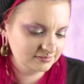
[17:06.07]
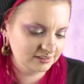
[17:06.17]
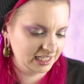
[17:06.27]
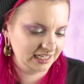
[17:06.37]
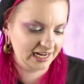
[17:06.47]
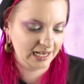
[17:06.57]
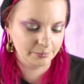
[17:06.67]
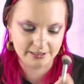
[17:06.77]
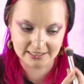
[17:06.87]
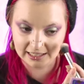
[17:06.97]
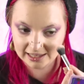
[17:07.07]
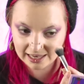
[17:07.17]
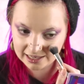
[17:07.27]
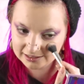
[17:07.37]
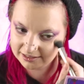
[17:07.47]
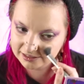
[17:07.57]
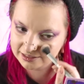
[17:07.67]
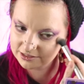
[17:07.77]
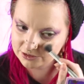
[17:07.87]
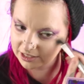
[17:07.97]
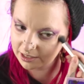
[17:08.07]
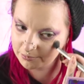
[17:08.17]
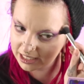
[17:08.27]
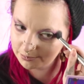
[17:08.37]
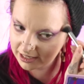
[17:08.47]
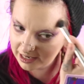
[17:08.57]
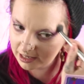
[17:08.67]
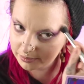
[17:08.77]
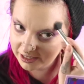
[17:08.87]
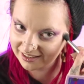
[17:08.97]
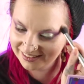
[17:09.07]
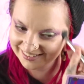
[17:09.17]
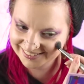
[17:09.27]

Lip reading: And it happens in Canada, so that made me happy.